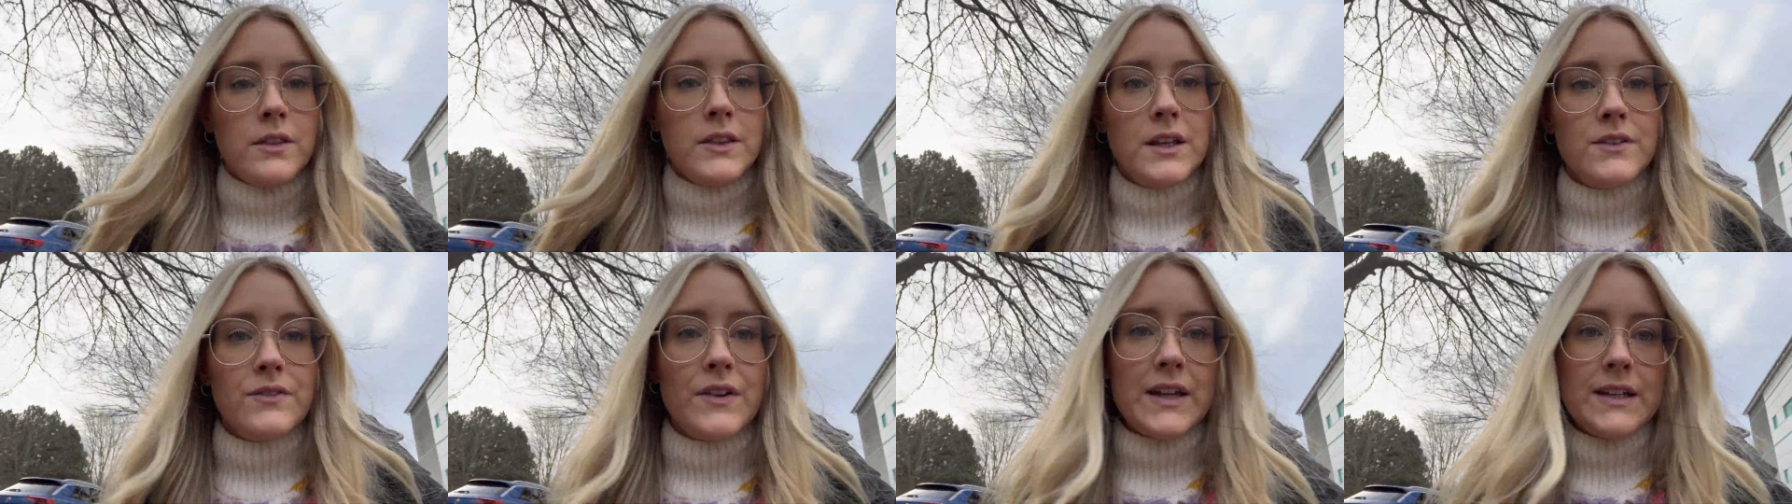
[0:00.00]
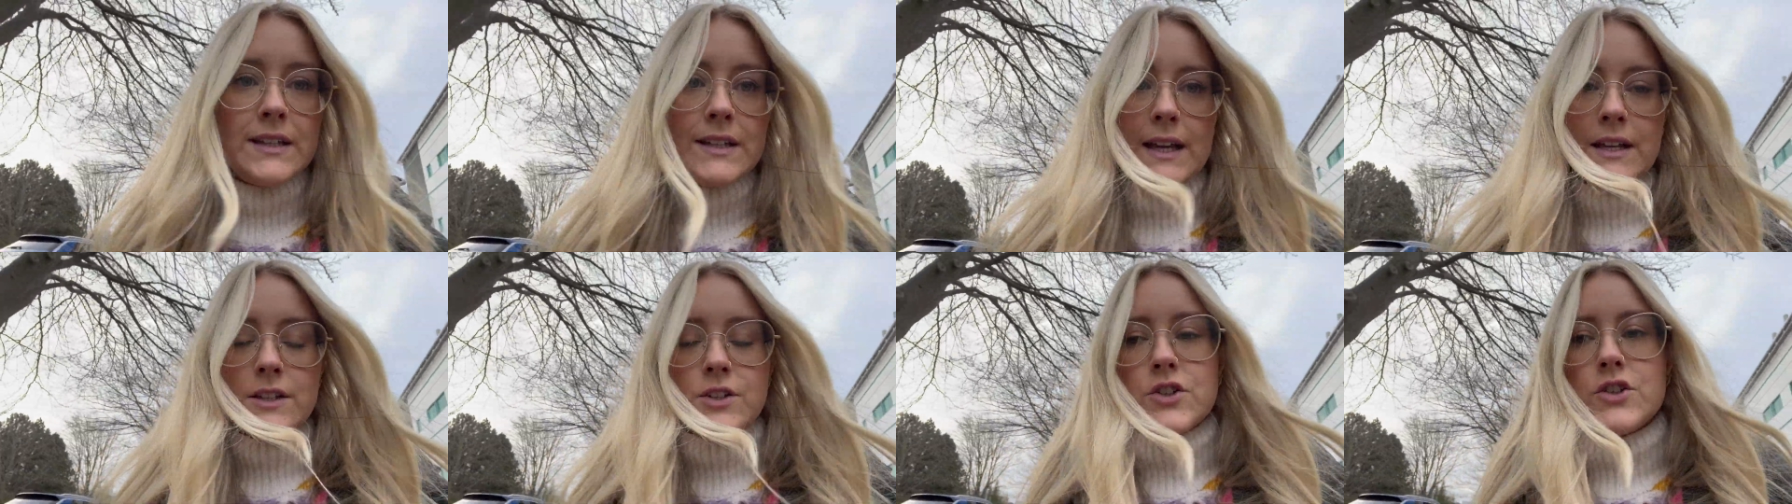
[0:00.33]
The
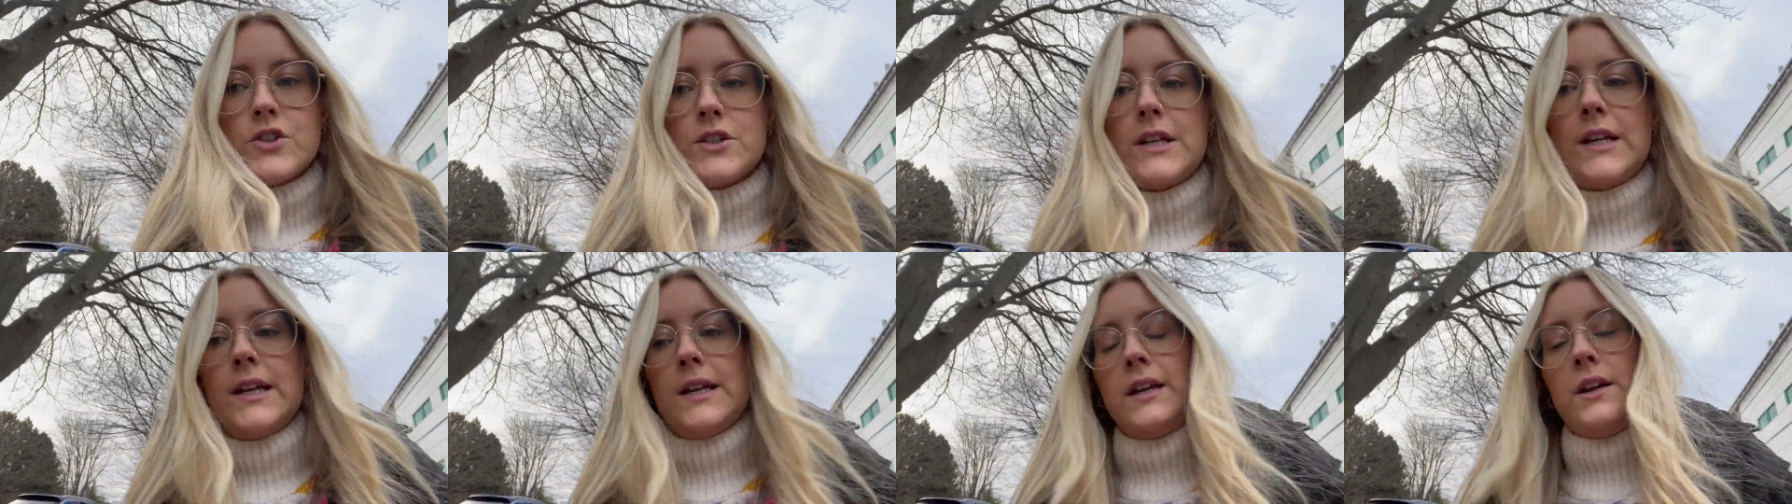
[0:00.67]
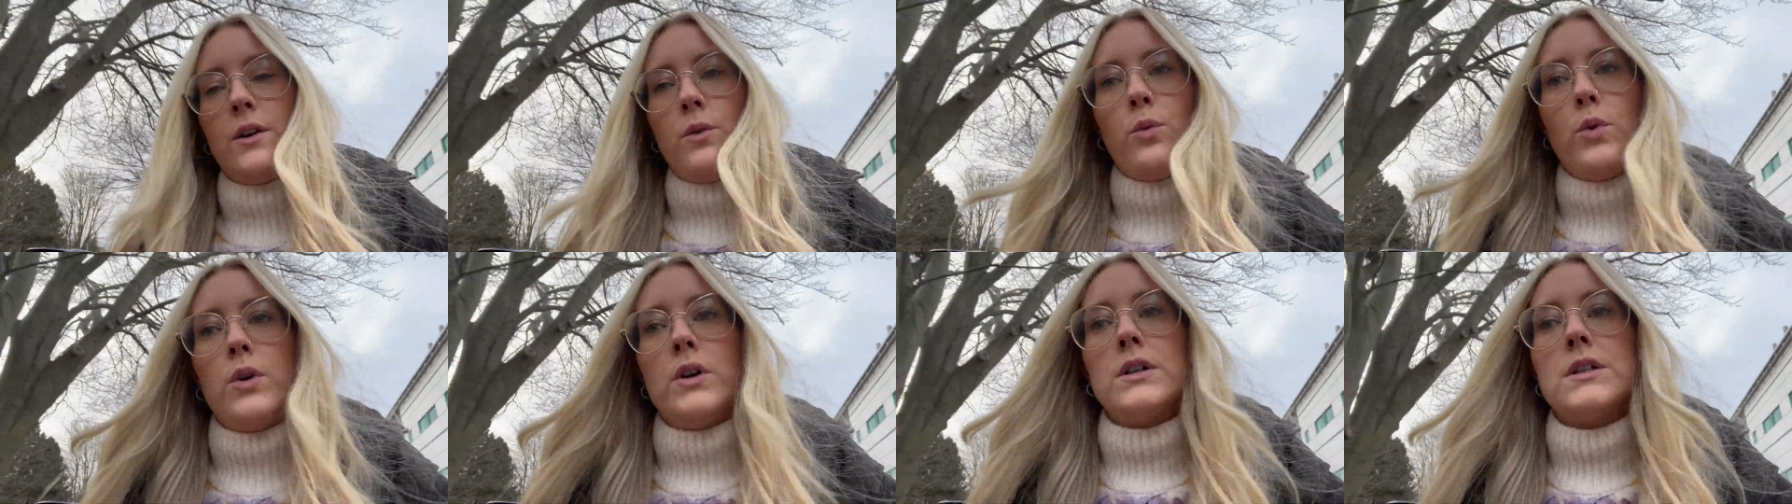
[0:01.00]
event yesterday
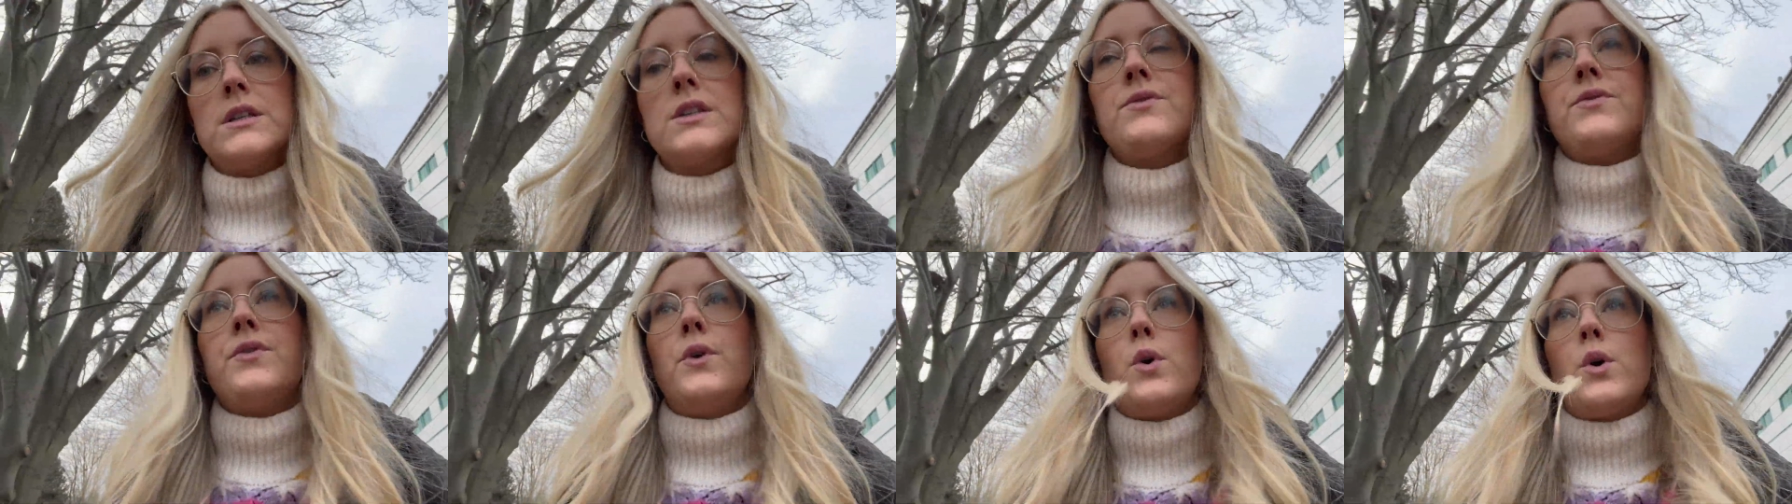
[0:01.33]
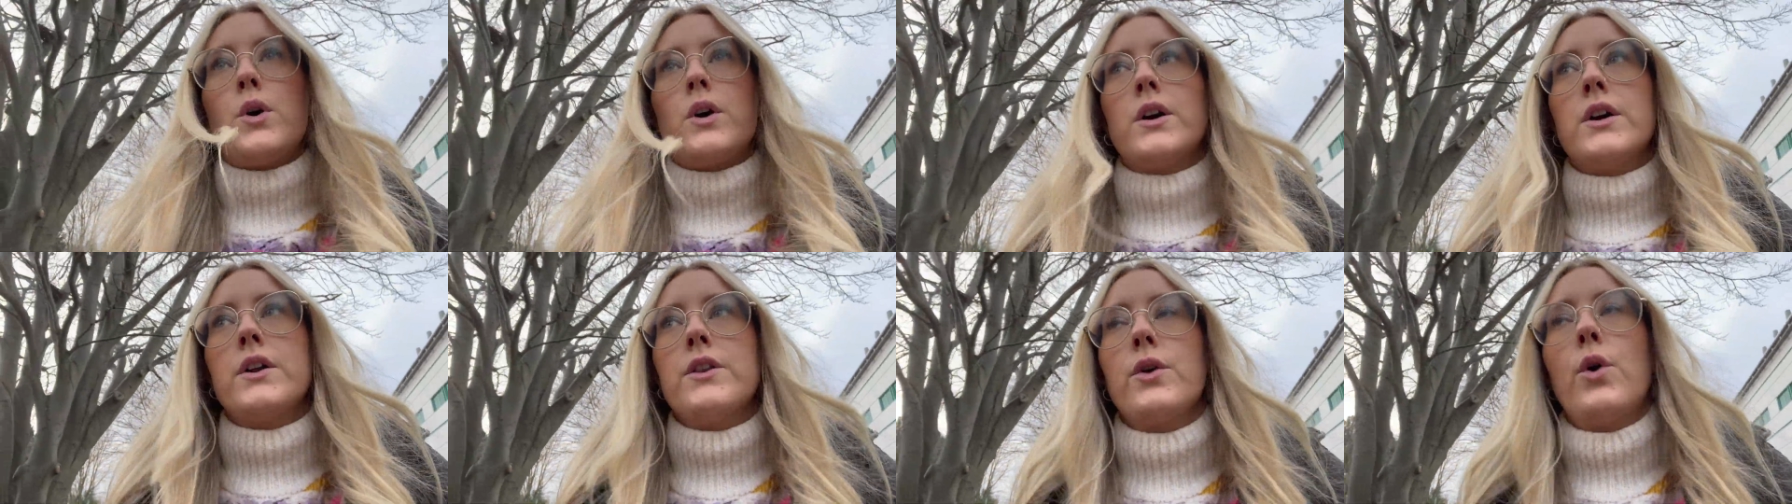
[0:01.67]
was
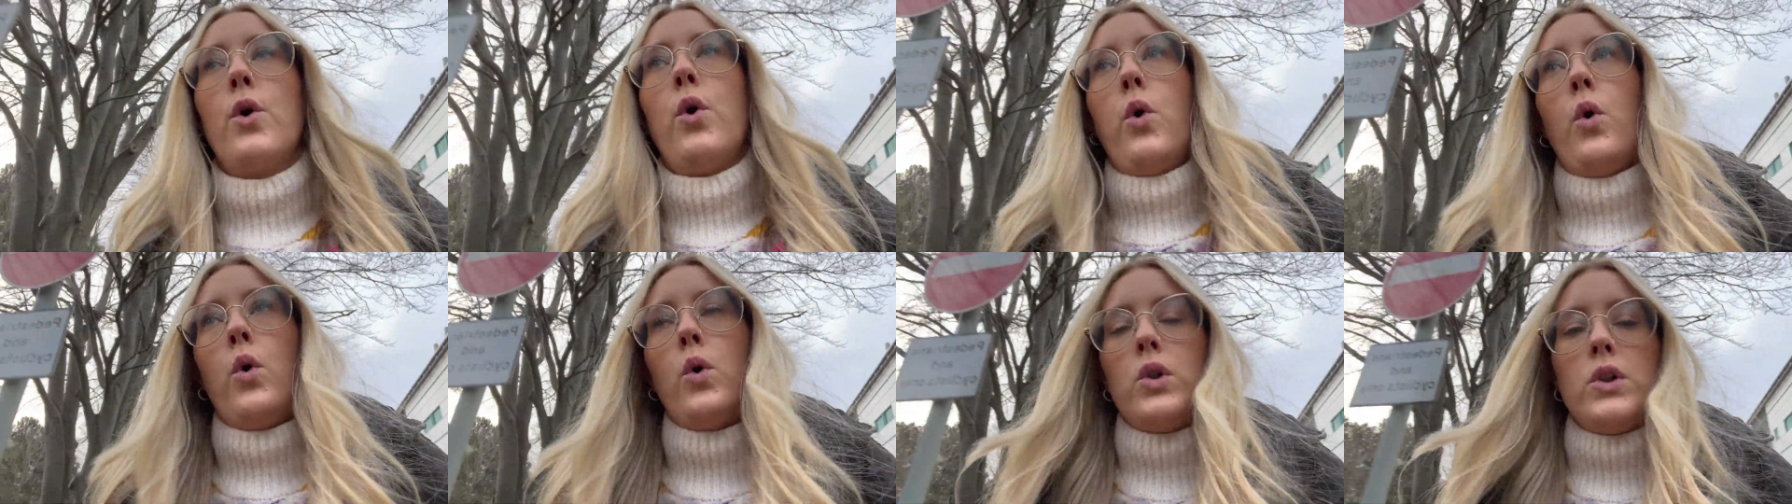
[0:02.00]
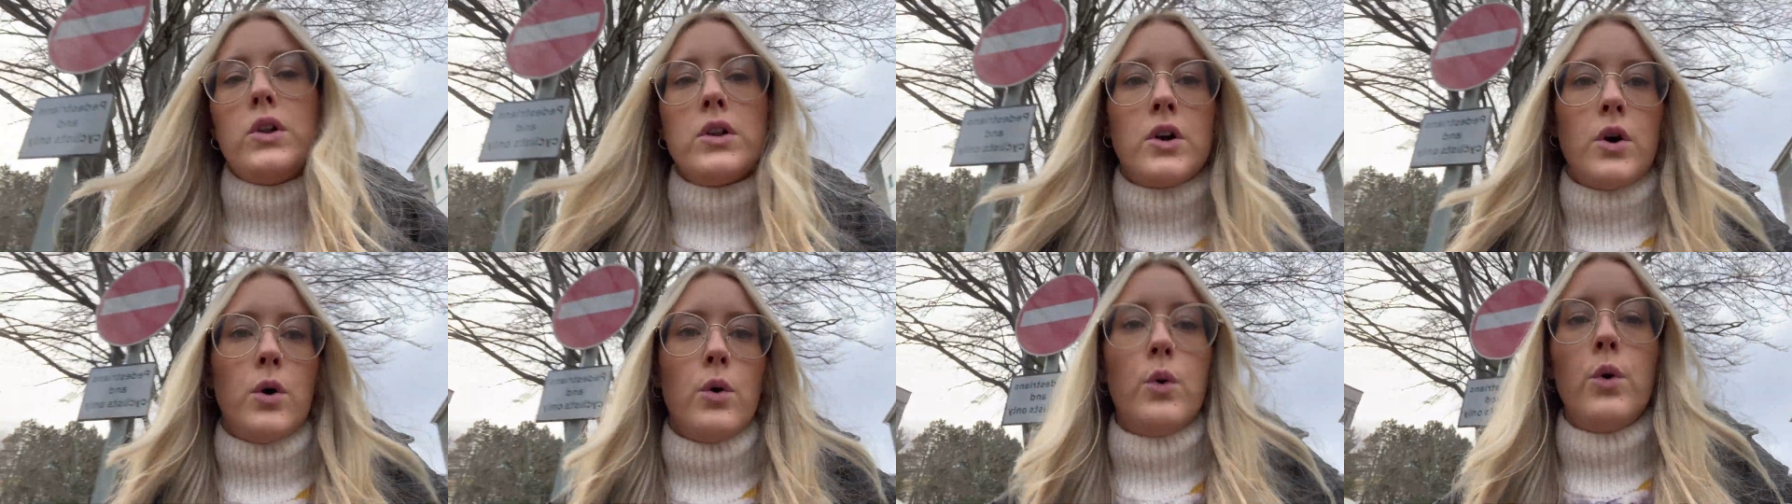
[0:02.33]
for the
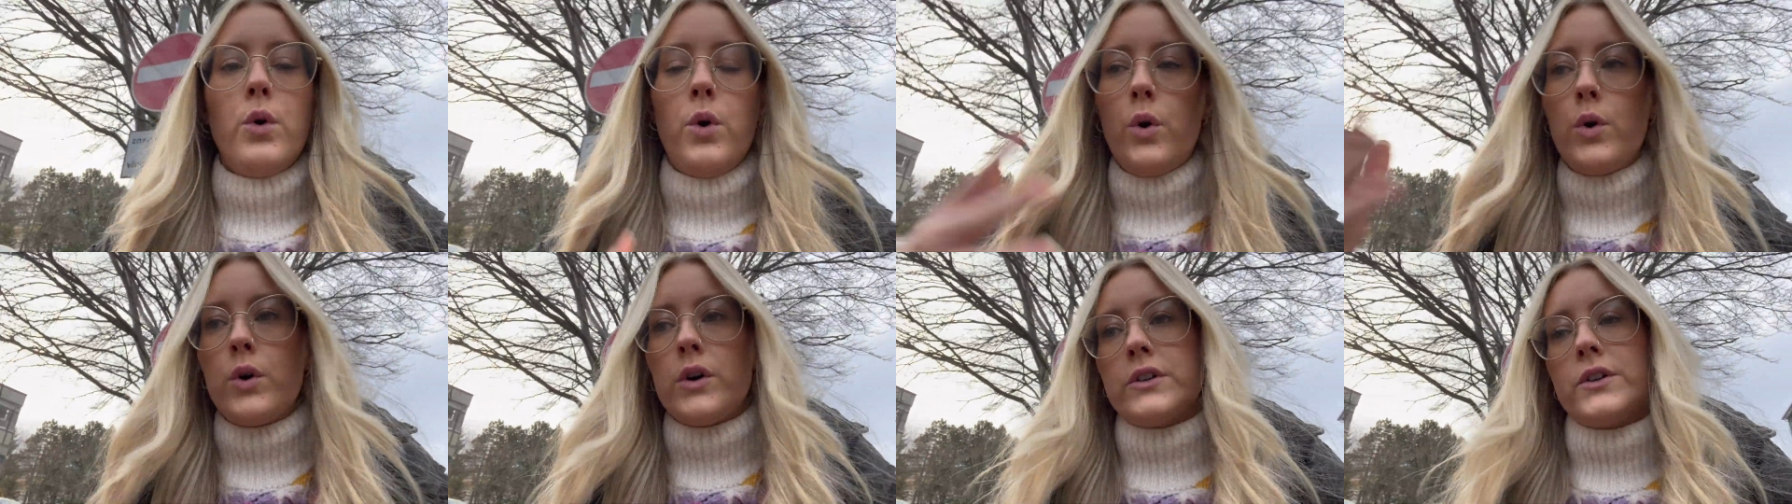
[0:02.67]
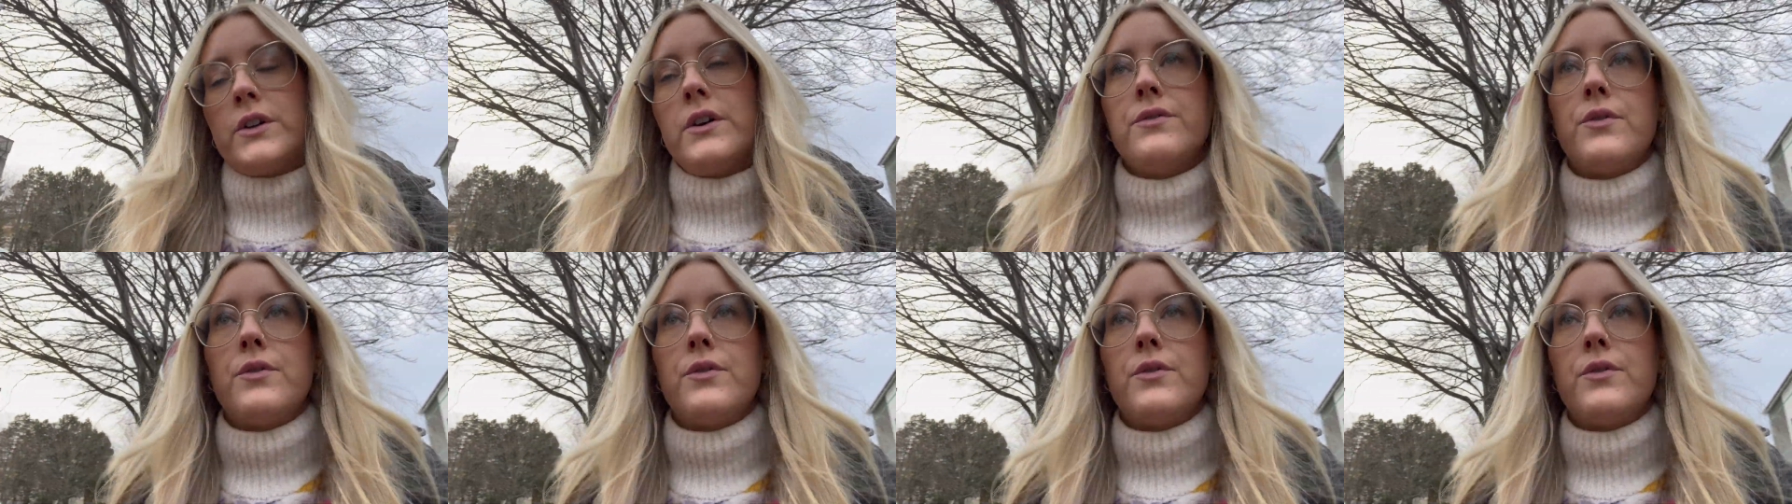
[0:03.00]
whole cohort of